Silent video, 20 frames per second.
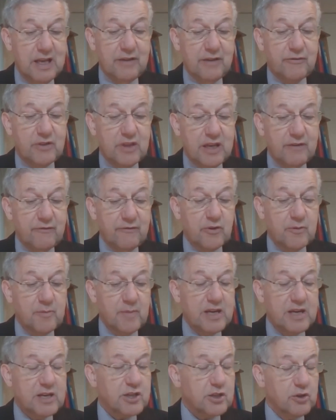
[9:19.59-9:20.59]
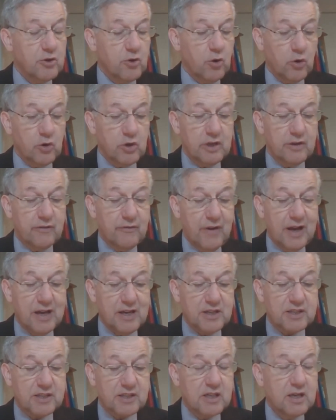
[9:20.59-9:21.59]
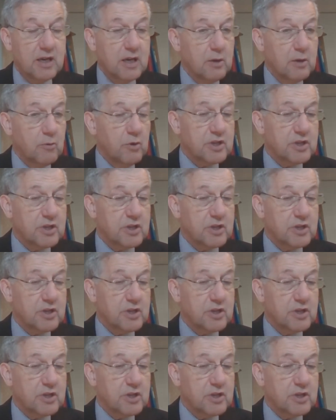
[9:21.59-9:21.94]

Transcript: if the information or advice